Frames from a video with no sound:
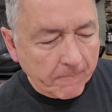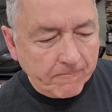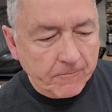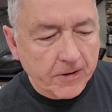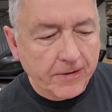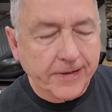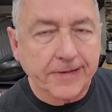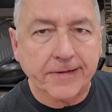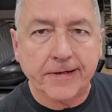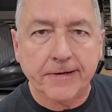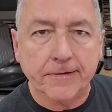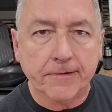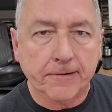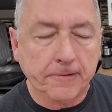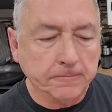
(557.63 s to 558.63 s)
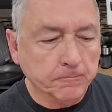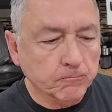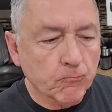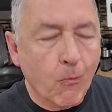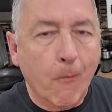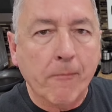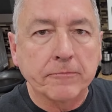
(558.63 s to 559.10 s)
Very tender.
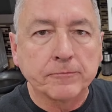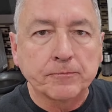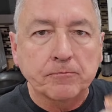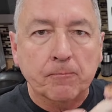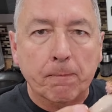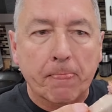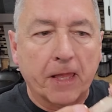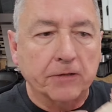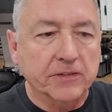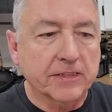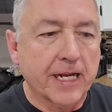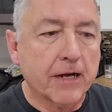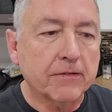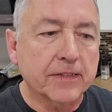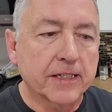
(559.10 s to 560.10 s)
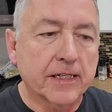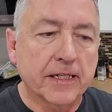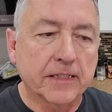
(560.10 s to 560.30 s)
Now Sal did